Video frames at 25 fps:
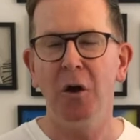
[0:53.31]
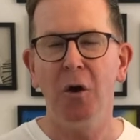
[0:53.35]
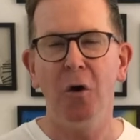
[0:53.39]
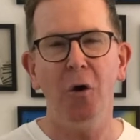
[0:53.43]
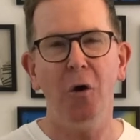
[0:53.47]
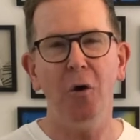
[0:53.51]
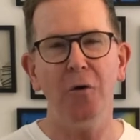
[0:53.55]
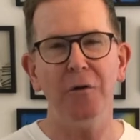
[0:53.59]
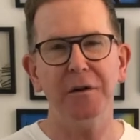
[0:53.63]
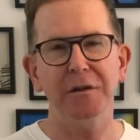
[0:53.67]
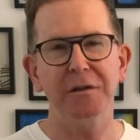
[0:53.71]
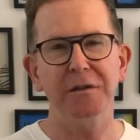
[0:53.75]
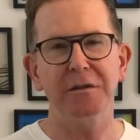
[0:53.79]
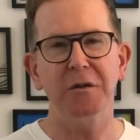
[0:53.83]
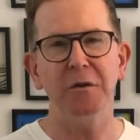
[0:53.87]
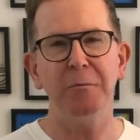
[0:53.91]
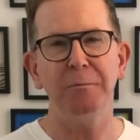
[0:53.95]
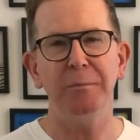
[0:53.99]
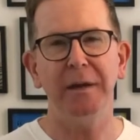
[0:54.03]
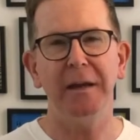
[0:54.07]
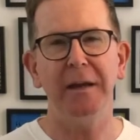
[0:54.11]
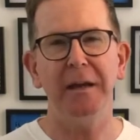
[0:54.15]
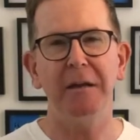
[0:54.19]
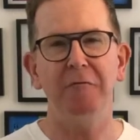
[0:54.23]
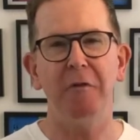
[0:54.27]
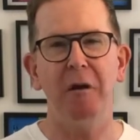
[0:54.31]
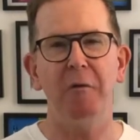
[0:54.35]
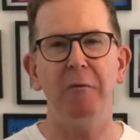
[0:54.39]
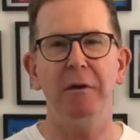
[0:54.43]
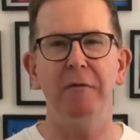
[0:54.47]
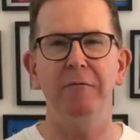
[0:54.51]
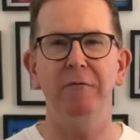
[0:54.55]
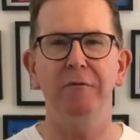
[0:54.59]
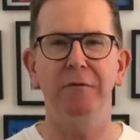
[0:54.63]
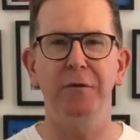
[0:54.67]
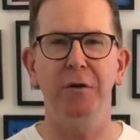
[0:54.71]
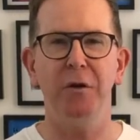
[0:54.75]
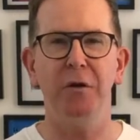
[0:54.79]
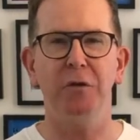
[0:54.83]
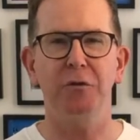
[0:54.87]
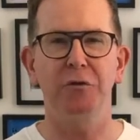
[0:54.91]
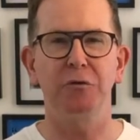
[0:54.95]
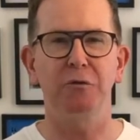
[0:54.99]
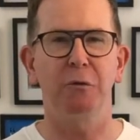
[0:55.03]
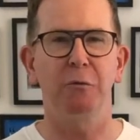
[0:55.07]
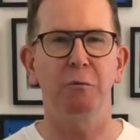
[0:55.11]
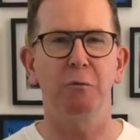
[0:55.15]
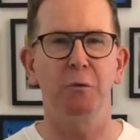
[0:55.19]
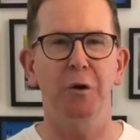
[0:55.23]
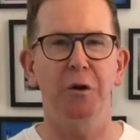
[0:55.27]
or a superhero in
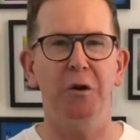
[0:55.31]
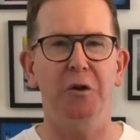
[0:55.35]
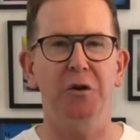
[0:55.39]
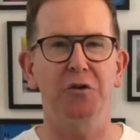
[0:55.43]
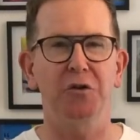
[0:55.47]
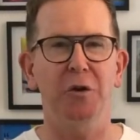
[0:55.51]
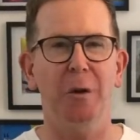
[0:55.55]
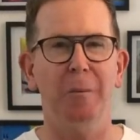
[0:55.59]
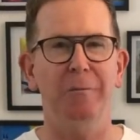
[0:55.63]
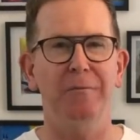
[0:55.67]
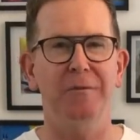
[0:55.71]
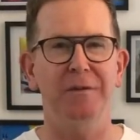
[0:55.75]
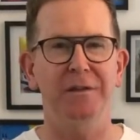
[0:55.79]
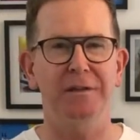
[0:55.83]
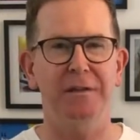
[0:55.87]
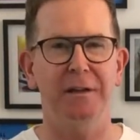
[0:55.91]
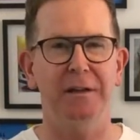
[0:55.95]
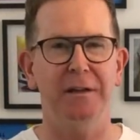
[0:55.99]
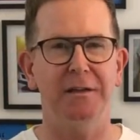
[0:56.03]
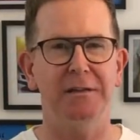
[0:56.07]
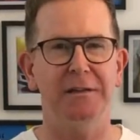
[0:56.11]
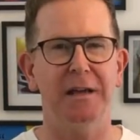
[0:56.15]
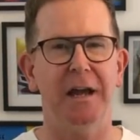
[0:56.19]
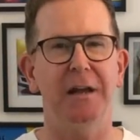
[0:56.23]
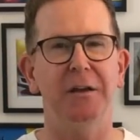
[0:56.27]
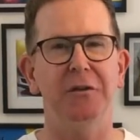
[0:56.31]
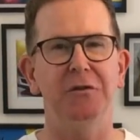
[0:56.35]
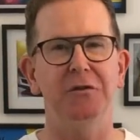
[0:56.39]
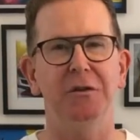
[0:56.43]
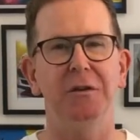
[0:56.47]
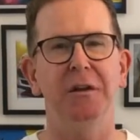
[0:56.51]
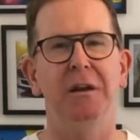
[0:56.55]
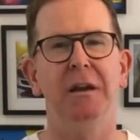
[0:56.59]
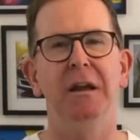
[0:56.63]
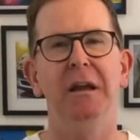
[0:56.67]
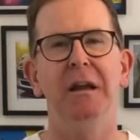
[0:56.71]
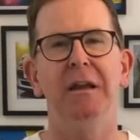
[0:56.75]
virtual workshop facilitation,